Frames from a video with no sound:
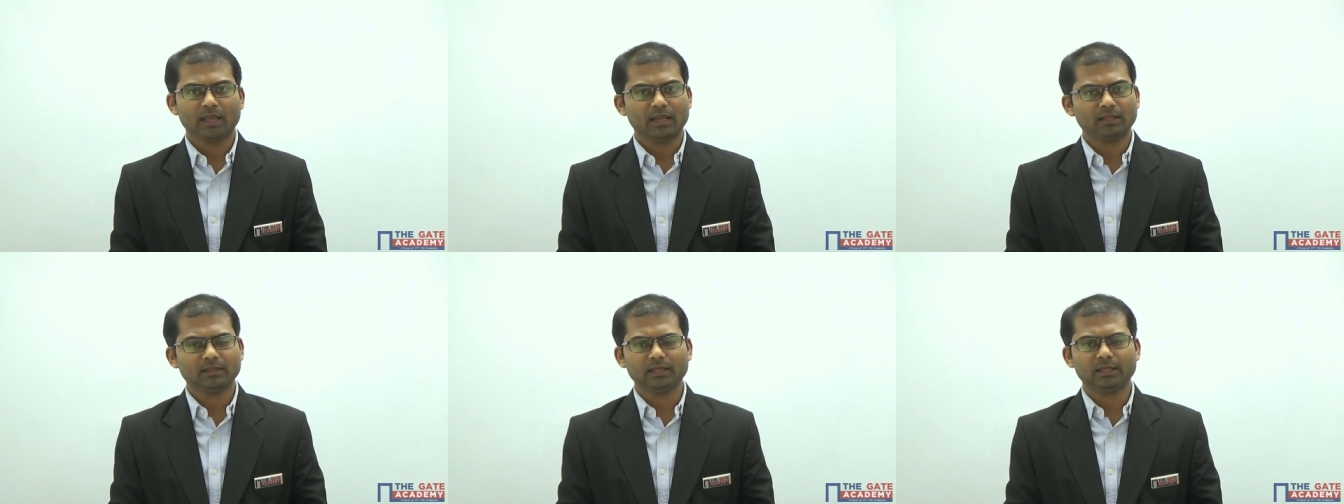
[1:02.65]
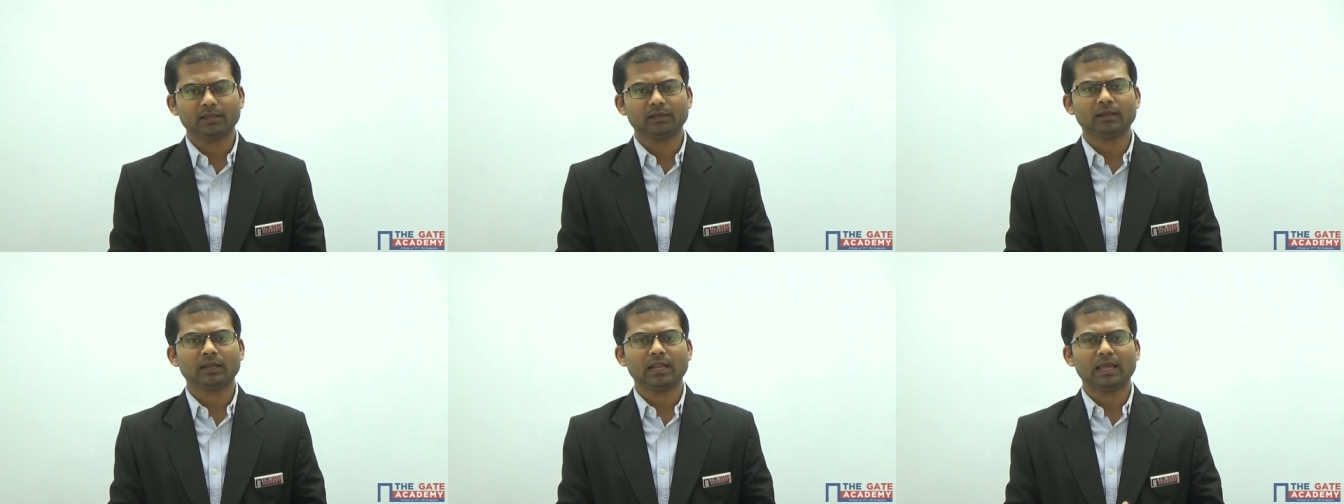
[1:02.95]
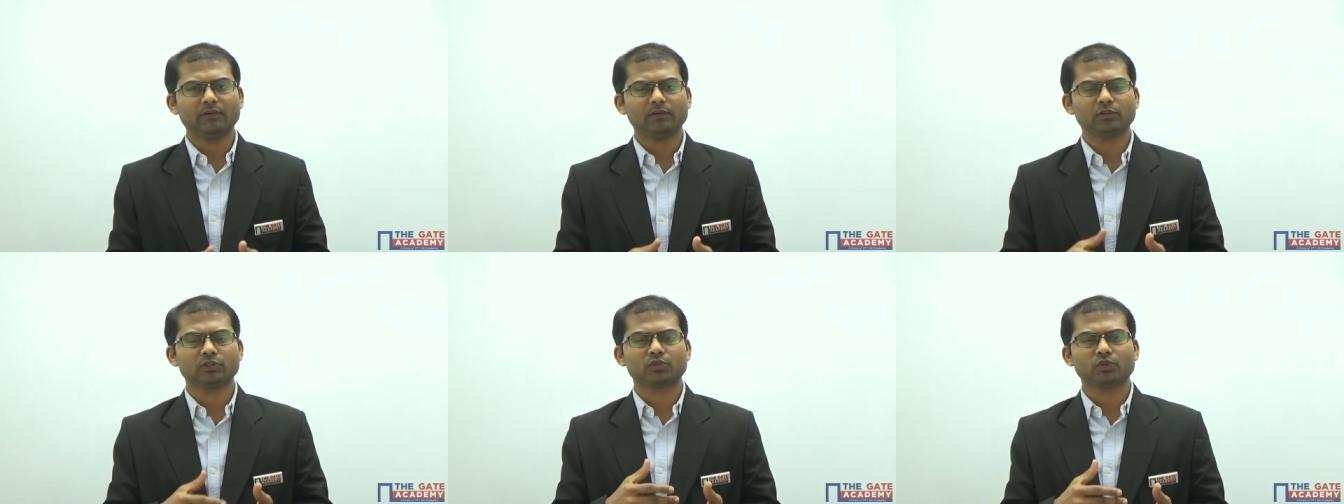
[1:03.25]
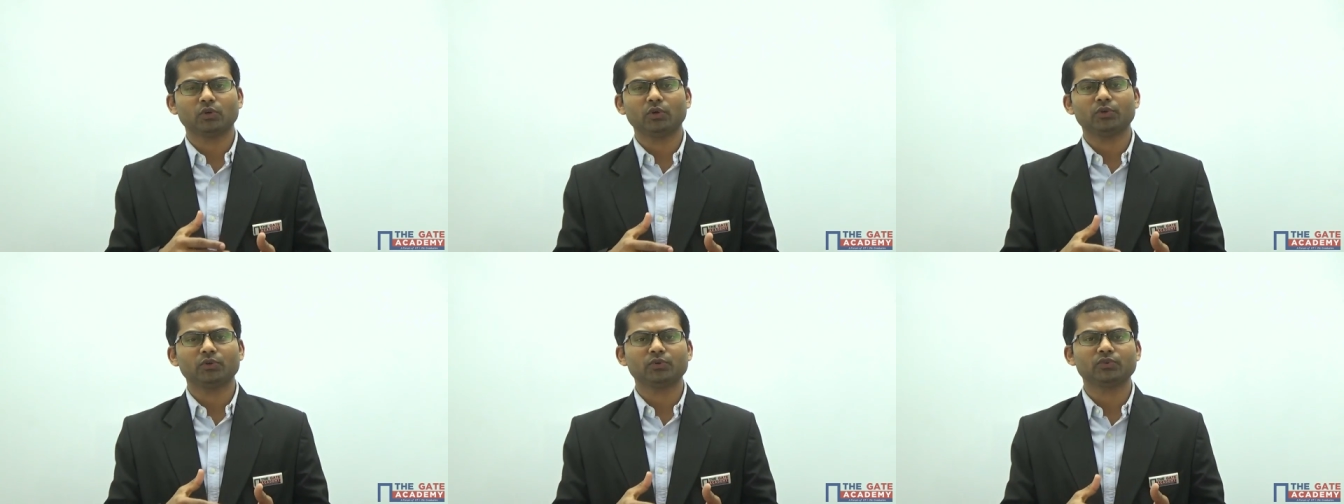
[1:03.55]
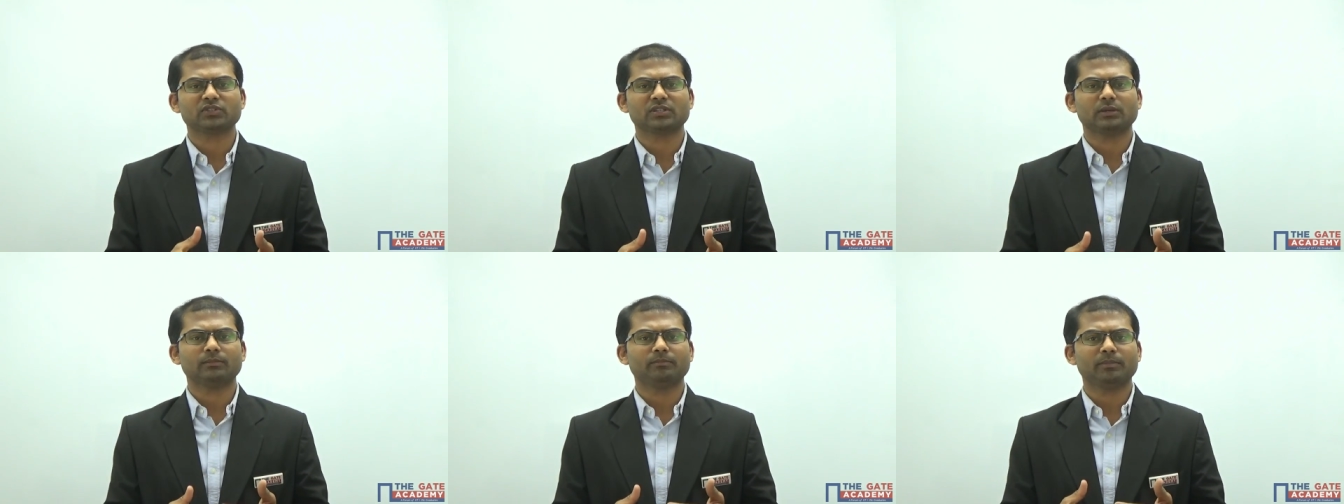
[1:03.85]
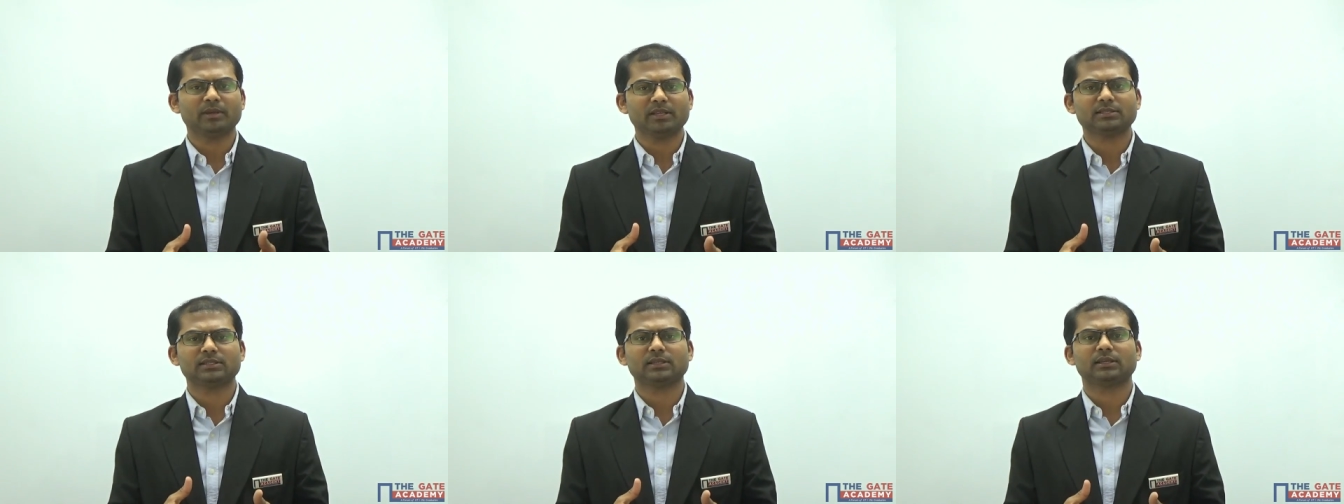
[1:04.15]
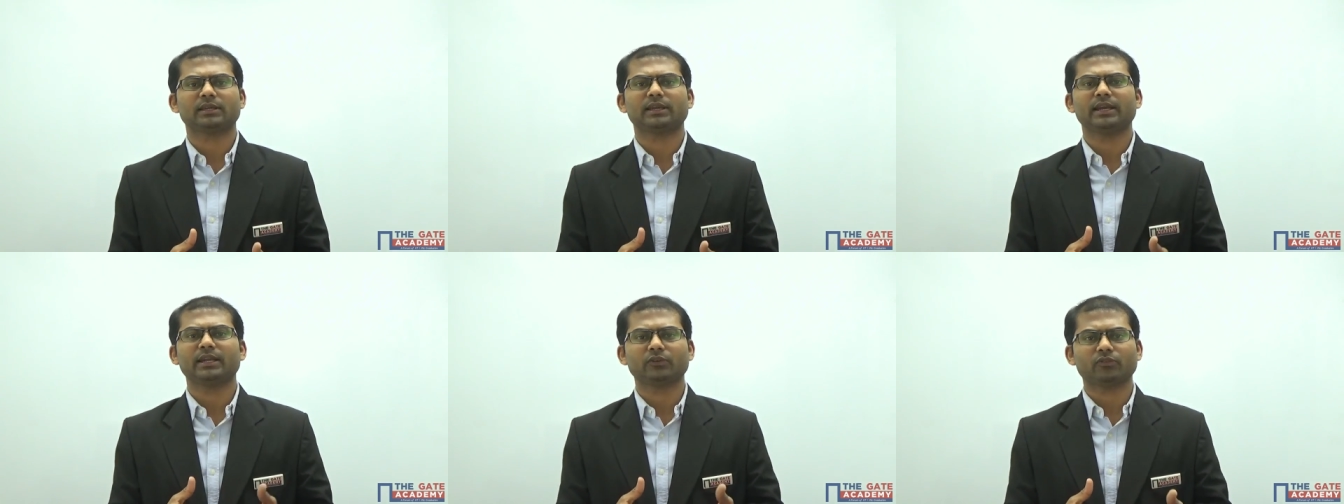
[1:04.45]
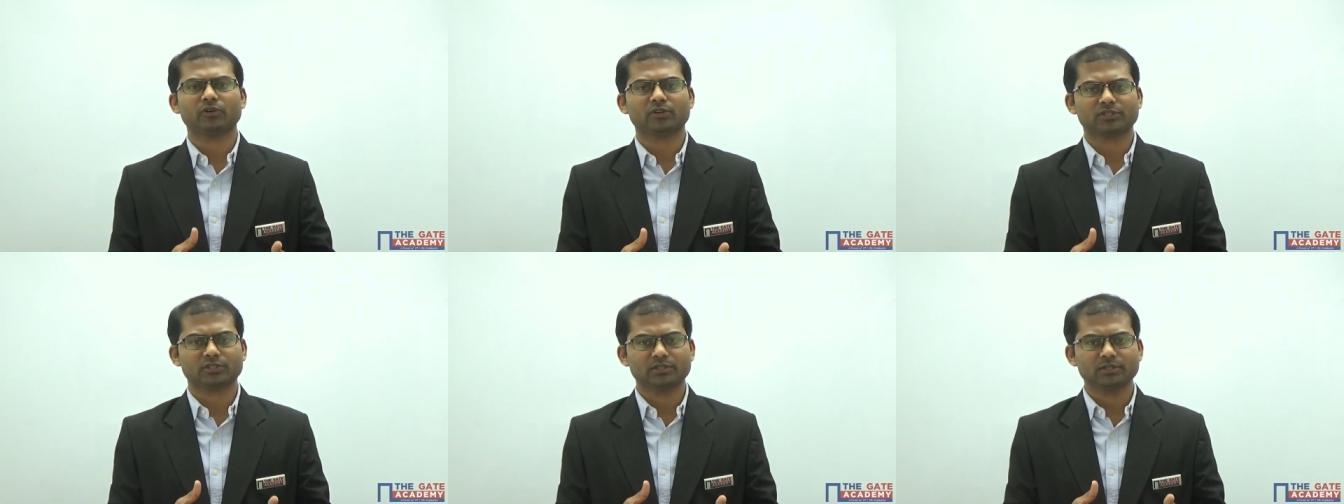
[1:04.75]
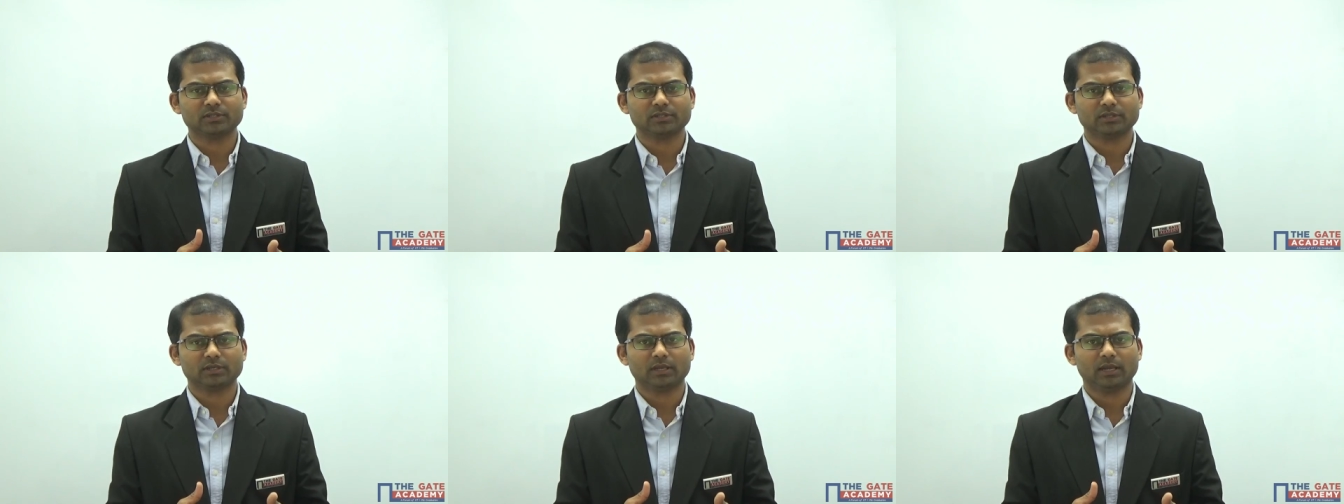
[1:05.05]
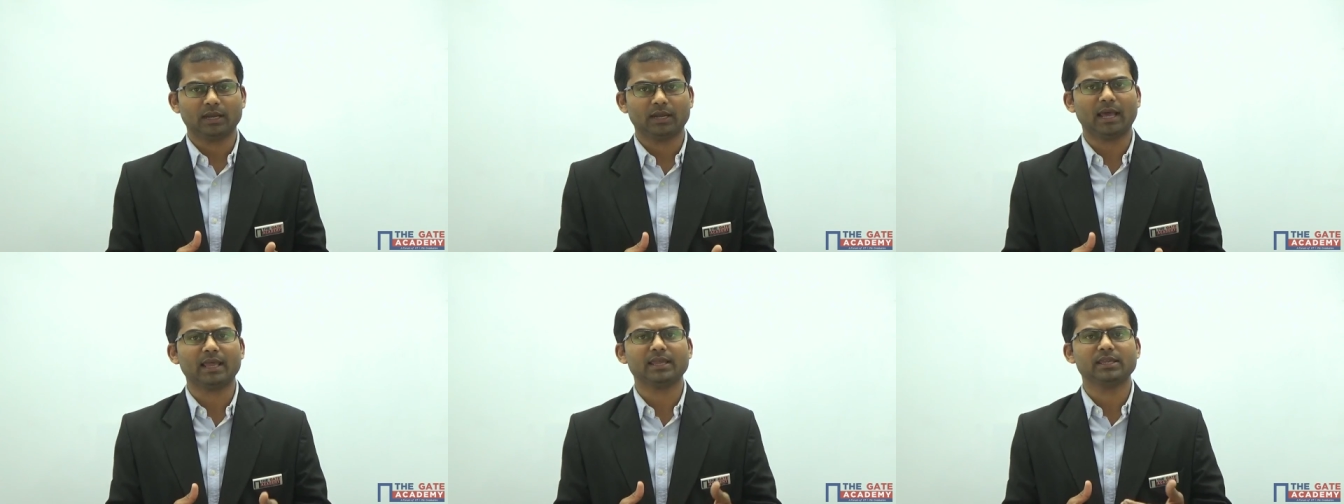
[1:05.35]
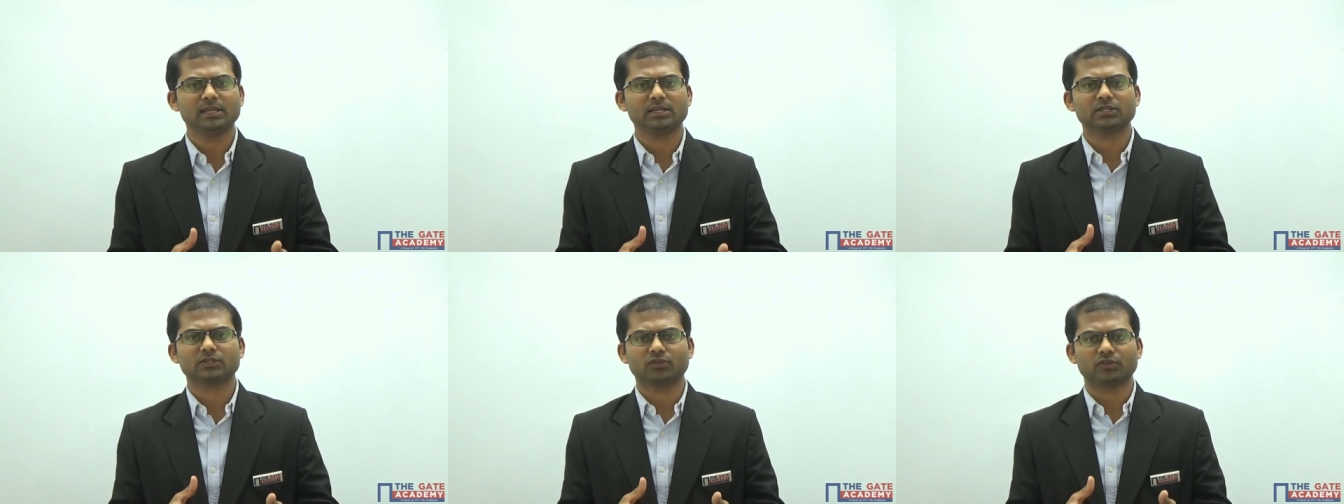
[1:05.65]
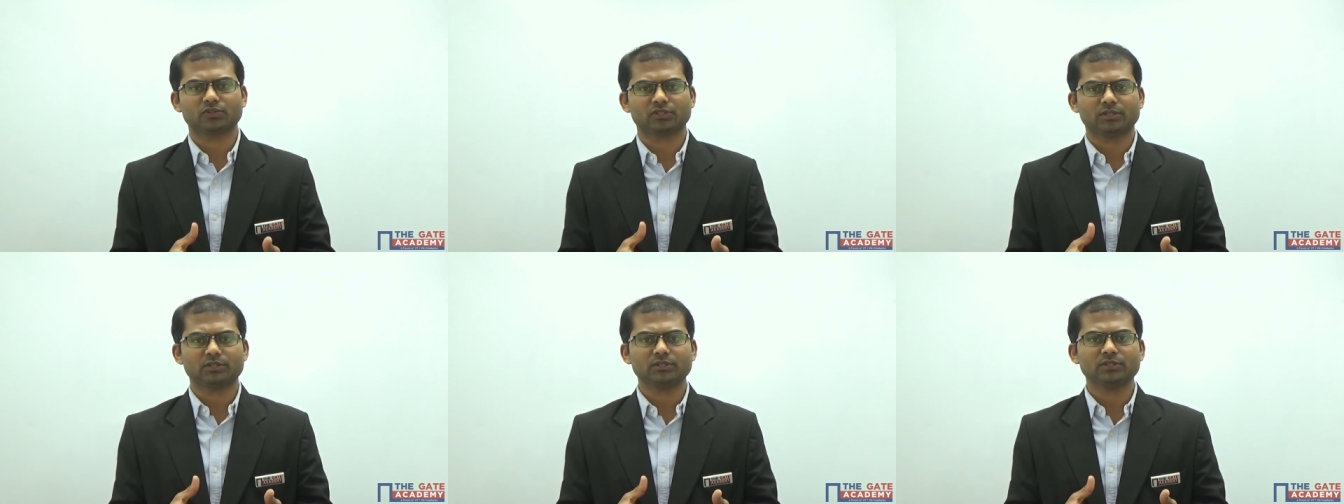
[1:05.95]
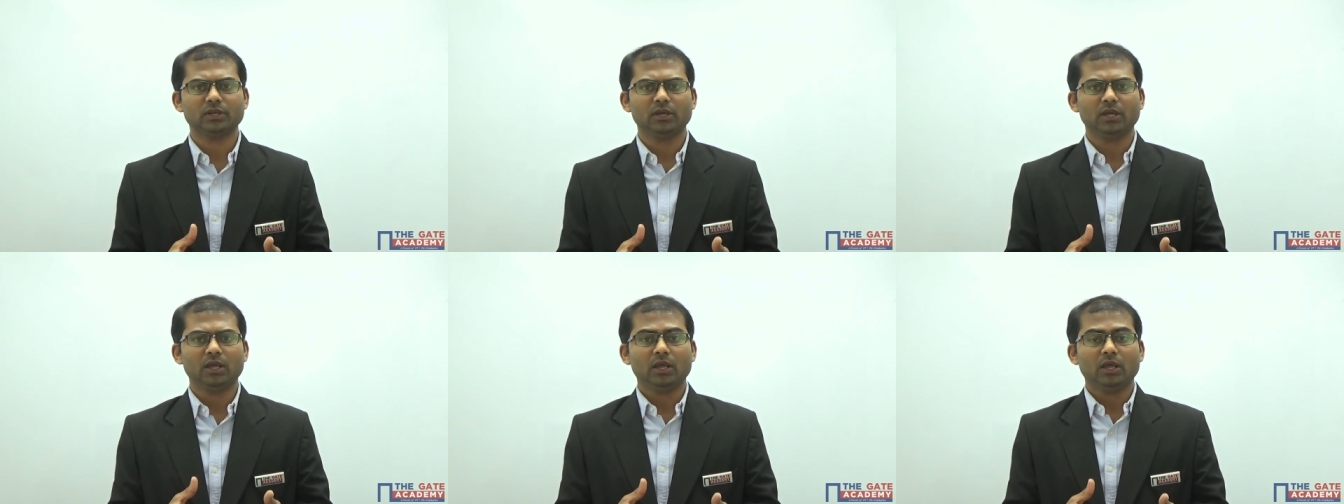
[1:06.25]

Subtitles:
And then I will show you some basic gate questions and IES questions.